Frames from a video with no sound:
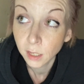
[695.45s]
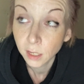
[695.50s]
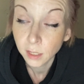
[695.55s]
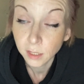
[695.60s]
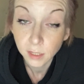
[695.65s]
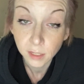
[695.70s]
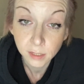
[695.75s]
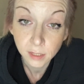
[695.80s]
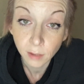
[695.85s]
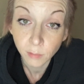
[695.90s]

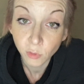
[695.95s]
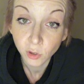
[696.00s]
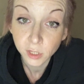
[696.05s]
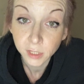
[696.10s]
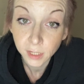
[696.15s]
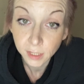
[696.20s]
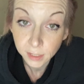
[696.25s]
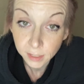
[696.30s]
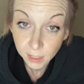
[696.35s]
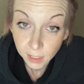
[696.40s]
December
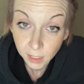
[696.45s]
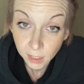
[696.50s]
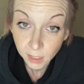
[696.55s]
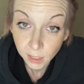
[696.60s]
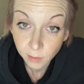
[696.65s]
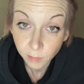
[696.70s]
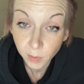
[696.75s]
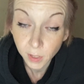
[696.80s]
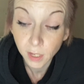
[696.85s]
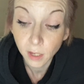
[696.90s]
16th
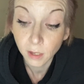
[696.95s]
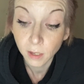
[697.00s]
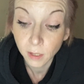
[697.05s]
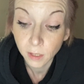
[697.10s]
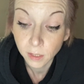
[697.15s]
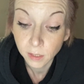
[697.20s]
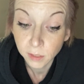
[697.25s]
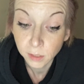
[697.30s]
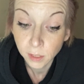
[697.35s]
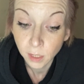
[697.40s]

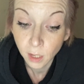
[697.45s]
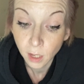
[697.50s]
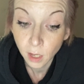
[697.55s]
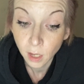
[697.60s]
because